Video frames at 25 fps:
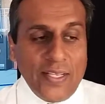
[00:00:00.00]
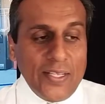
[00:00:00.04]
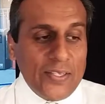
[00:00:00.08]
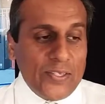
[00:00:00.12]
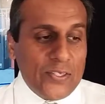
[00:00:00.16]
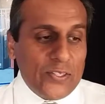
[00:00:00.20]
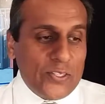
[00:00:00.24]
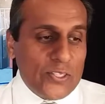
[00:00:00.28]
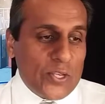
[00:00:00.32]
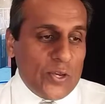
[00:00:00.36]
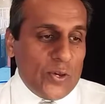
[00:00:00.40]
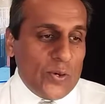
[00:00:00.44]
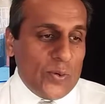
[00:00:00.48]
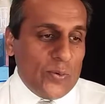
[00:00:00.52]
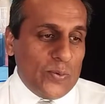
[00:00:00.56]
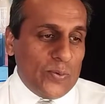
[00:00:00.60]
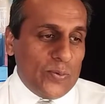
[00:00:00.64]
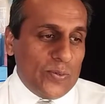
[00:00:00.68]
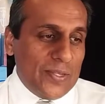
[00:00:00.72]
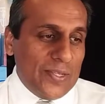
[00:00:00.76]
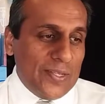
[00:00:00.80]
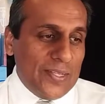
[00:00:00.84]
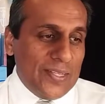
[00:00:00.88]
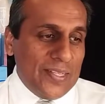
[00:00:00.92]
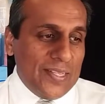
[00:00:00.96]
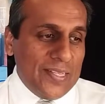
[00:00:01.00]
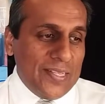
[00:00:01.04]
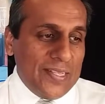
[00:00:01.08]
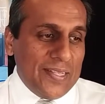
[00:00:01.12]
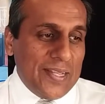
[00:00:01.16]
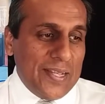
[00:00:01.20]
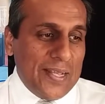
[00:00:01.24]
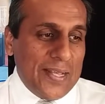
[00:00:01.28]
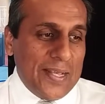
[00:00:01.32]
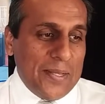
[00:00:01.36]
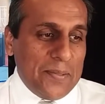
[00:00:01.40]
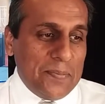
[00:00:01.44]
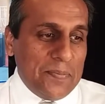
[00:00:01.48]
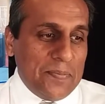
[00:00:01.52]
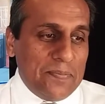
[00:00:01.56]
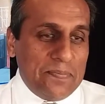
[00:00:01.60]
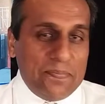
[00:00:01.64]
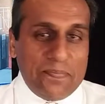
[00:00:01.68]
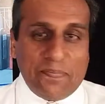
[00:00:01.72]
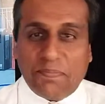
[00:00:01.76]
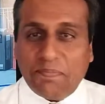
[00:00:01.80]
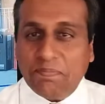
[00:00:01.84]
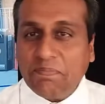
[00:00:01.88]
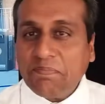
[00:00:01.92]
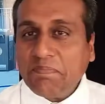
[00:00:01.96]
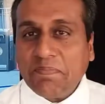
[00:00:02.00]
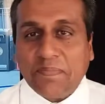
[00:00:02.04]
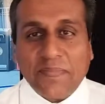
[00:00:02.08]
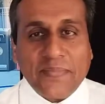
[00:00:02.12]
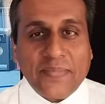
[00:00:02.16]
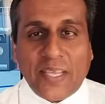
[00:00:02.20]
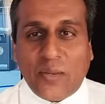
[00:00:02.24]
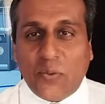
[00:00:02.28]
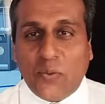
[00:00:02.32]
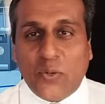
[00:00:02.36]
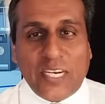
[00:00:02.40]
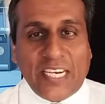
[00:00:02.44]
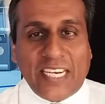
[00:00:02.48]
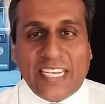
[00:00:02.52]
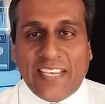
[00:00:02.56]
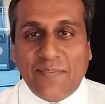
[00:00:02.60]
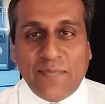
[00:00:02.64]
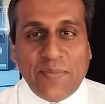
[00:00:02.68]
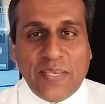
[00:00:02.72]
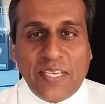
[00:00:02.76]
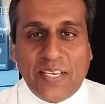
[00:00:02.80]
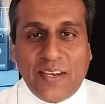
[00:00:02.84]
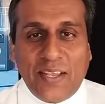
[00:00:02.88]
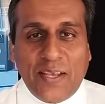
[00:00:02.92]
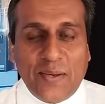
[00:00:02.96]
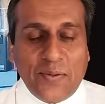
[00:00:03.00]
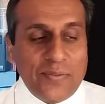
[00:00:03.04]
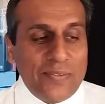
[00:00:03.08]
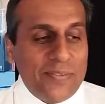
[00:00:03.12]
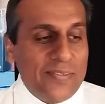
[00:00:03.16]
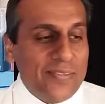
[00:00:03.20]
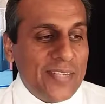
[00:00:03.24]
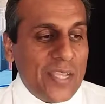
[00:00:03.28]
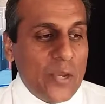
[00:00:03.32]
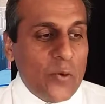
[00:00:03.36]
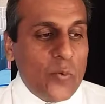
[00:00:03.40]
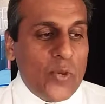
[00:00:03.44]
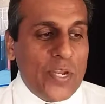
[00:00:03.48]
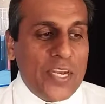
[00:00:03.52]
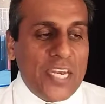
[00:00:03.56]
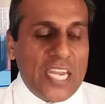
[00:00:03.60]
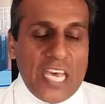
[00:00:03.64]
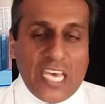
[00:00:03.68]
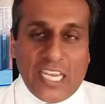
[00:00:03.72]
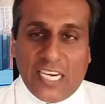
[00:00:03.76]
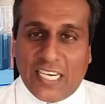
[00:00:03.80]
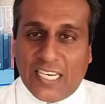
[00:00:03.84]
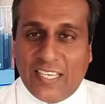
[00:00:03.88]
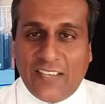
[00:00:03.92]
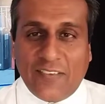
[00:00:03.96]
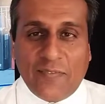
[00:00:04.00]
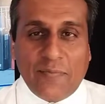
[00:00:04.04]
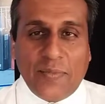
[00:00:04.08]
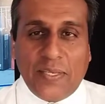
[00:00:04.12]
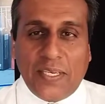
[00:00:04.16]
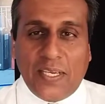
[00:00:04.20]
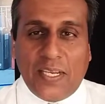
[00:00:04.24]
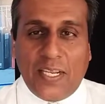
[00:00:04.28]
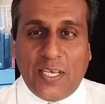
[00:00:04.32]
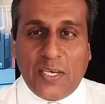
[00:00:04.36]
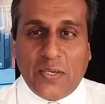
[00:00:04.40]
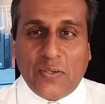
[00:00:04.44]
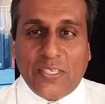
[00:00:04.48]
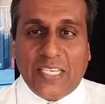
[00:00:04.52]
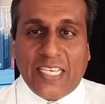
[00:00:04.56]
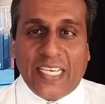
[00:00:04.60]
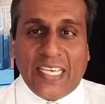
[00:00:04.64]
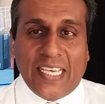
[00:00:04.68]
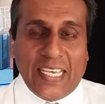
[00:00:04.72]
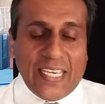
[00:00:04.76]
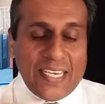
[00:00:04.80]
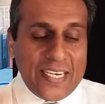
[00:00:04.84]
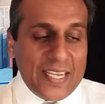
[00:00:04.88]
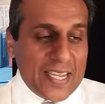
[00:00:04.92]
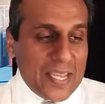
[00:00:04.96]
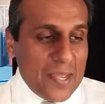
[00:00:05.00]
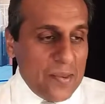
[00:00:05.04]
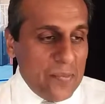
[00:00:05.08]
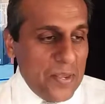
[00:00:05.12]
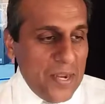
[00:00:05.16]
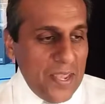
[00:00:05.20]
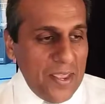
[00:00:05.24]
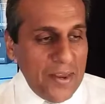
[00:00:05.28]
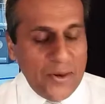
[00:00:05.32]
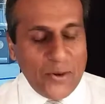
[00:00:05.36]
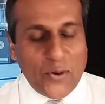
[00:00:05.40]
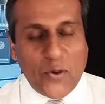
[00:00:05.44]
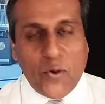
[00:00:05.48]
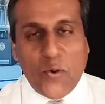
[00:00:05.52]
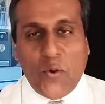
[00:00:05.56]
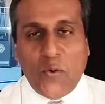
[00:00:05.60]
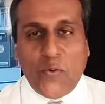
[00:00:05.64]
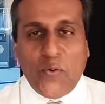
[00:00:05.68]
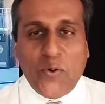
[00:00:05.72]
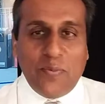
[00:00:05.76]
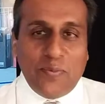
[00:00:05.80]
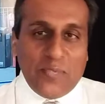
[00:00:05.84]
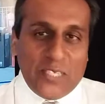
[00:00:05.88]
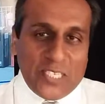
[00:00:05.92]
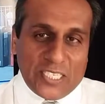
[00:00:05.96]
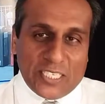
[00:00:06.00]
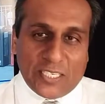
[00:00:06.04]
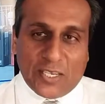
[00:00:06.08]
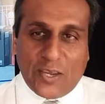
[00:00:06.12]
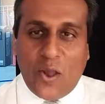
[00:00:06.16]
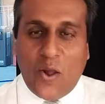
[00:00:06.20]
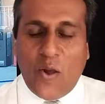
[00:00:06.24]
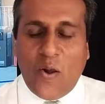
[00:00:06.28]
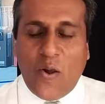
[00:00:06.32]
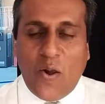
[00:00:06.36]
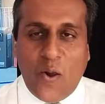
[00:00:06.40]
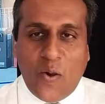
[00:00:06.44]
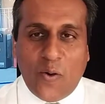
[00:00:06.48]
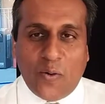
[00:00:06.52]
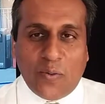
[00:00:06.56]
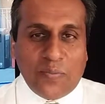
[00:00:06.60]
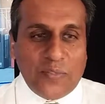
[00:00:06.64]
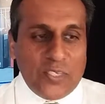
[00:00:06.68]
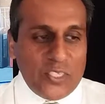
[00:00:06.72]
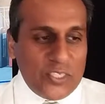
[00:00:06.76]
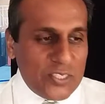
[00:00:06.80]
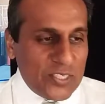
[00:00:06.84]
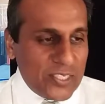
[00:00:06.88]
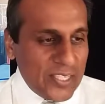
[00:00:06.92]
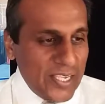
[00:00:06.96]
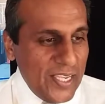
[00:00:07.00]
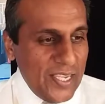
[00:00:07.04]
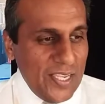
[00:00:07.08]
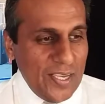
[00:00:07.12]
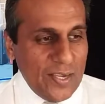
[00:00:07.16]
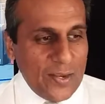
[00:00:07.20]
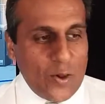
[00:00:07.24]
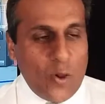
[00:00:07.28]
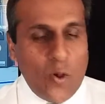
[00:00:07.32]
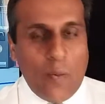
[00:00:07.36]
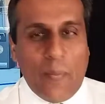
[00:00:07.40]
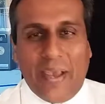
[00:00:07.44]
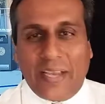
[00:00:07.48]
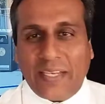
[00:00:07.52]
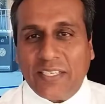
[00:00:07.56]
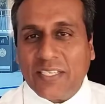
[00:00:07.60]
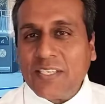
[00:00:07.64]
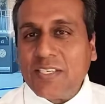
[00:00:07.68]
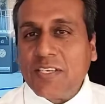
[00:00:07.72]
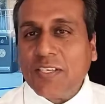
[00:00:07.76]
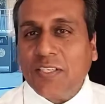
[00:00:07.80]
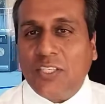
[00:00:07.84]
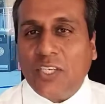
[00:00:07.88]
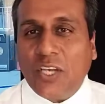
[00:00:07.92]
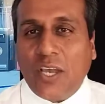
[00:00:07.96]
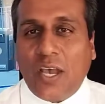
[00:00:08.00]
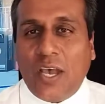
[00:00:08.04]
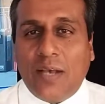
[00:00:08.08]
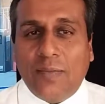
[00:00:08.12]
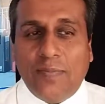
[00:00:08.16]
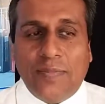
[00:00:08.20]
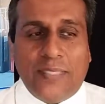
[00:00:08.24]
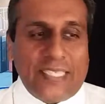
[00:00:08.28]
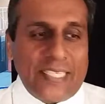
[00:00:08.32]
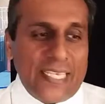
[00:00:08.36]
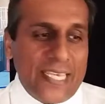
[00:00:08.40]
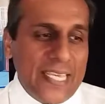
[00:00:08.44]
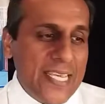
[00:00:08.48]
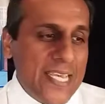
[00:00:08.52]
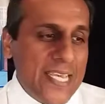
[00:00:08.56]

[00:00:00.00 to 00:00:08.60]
So they wouldn't leave me alone. They would not leave me alone. They're coming out of the courtroom, just go home. Just Go back to your jobs.